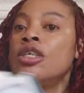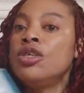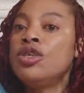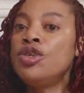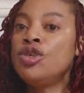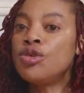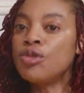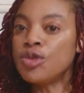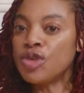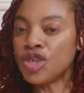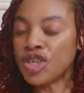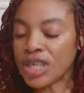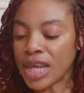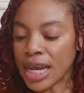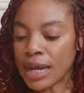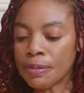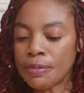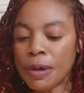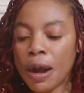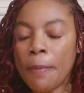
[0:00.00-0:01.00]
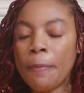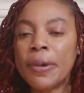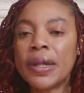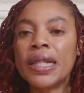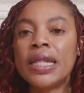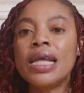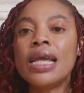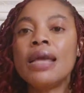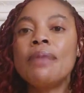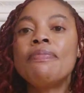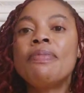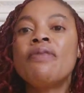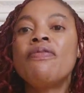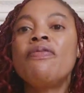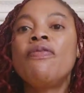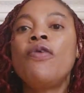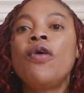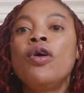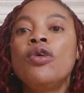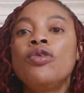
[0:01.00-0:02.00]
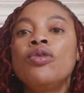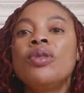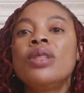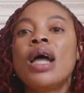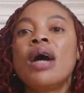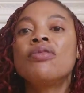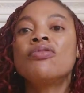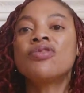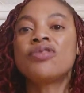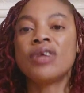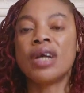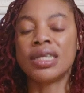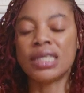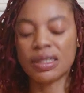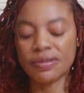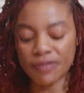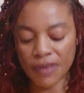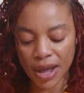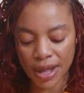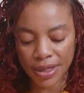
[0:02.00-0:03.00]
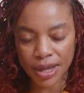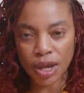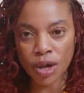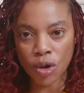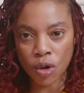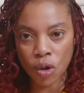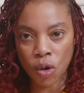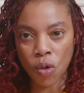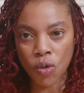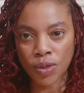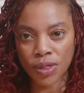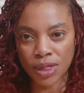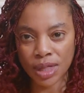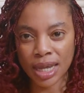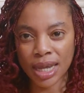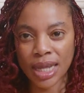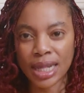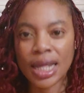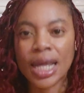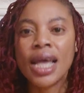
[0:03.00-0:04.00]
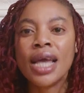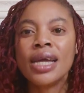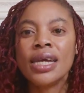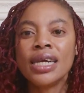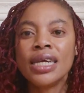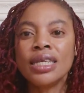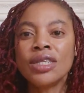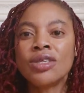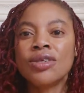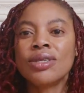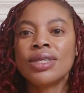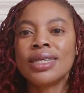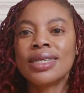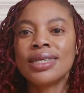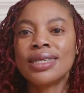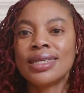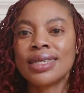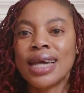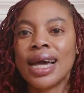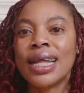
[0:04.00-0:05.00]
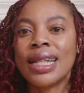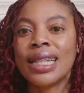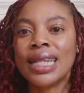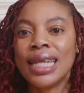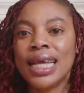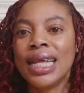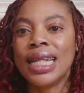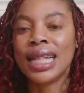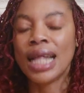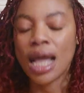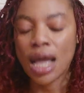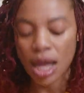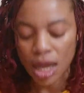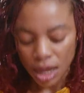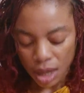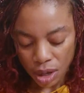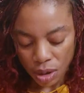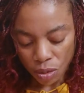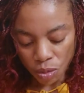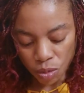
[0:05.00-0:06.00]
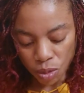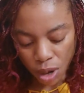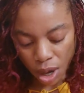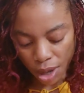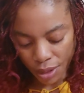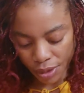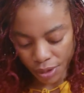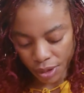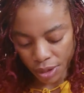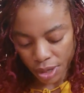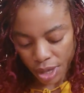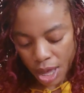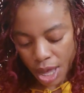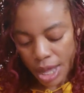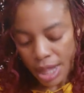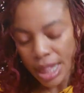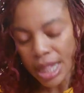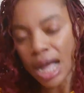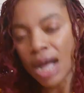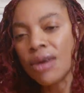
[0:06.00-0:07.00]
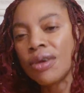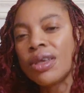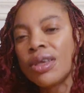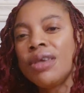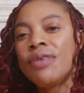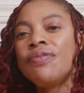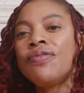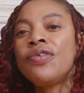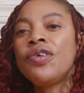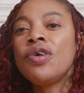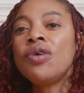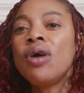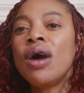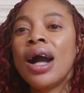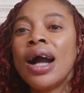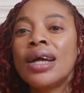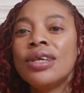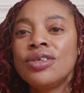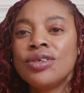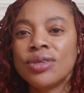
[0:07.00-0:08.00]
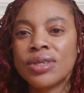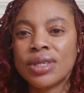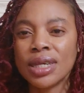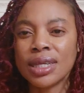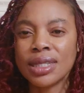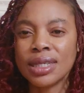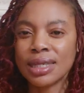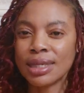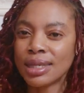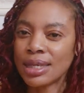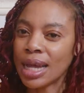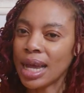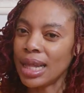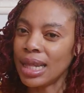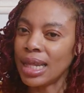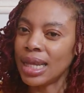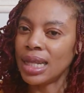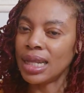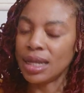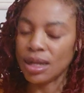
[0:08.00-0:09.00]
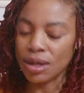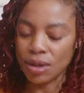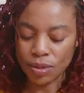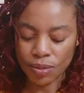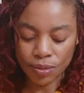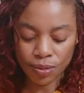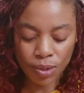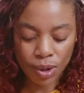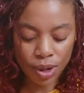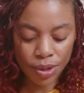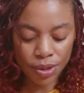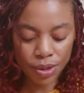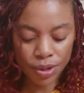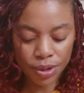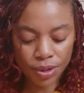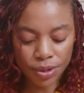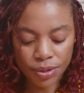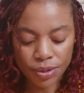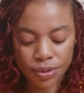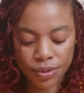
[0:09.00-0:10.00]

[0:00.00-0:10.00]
You shake properly before you now transfer the whole thing into the saline water. Now, if you are using the saline water,